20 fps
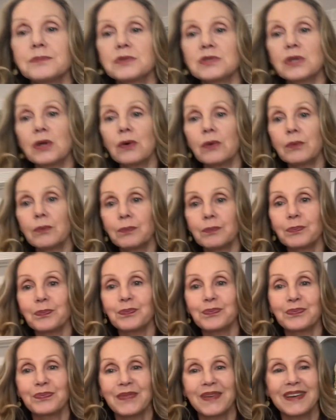so
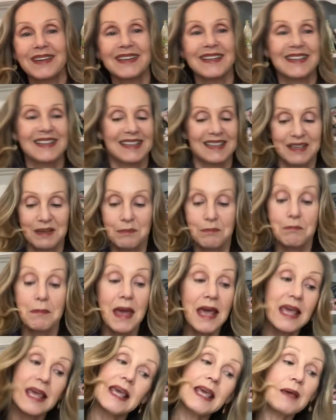
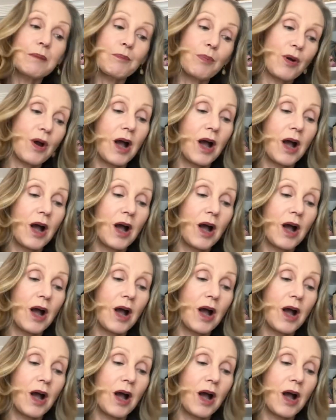making